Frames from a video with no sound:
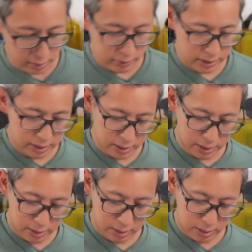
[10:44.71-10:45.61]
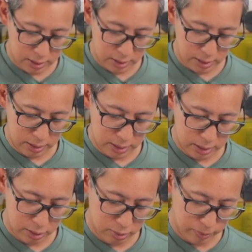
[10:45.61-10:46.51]
I'm just gonna
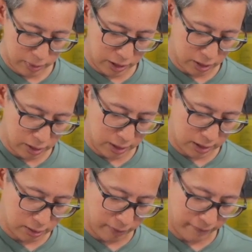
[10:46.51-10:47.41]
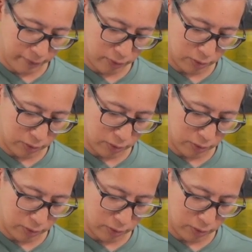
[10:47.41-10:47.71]
continue putting on these little fruit